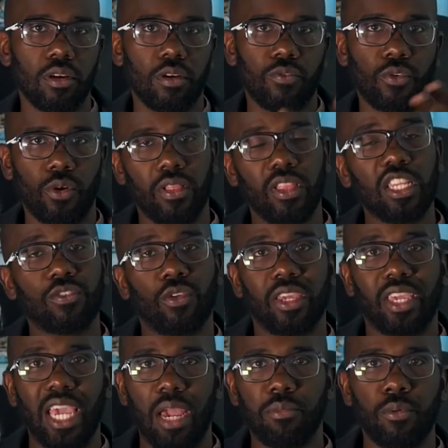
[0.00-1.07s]
For at least for the
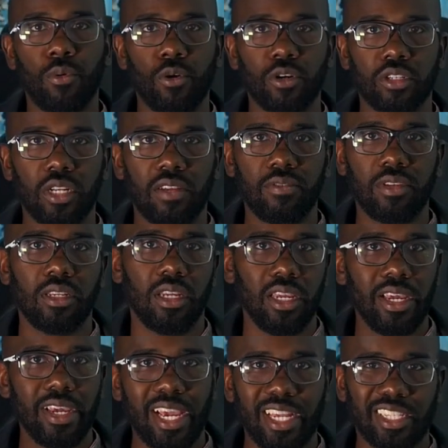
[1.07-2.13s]
camera portion of it,
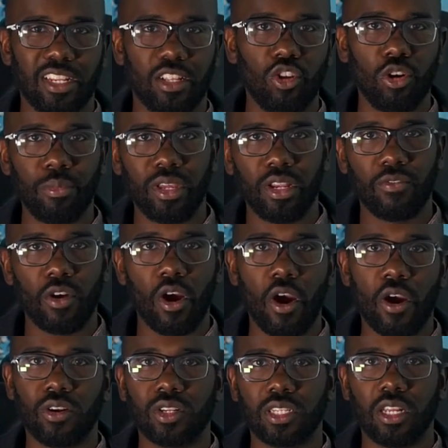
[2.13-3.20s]
it's a little bit of a
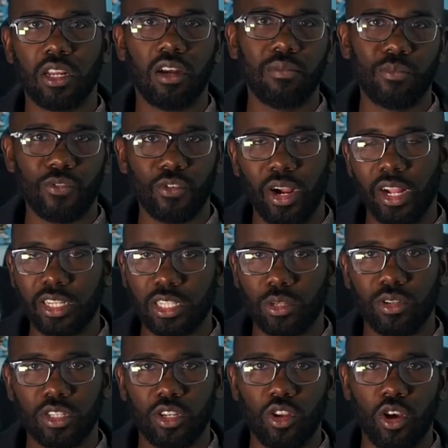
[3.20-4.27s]
harder sell. For us, it
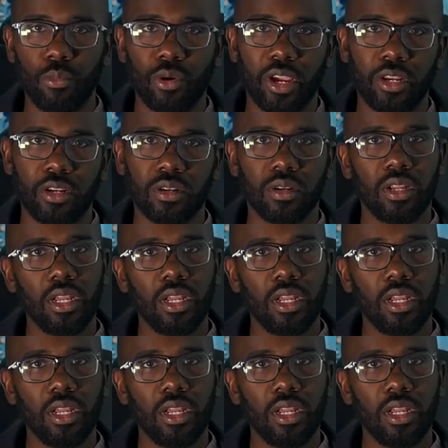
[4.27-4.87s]
was a no-brainer.